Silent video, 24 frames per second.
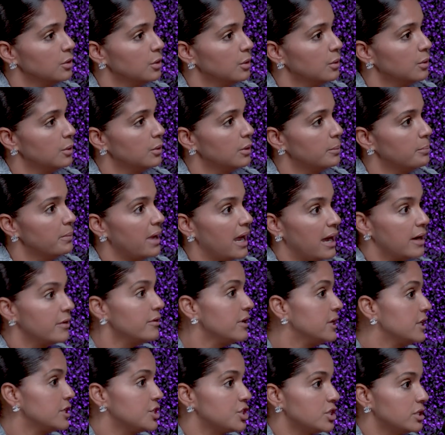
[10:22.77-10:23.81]
a
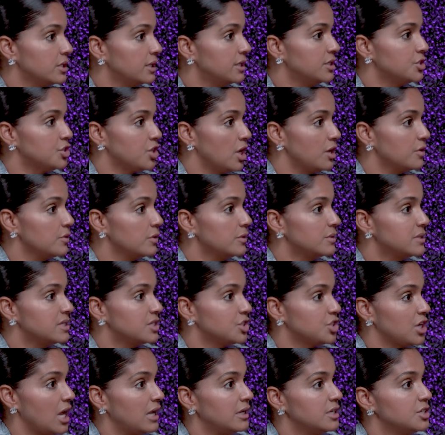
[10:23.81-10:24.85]
marriage in general
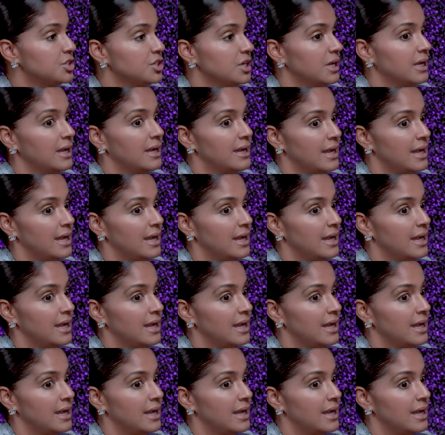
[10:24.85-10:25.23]
is challenging.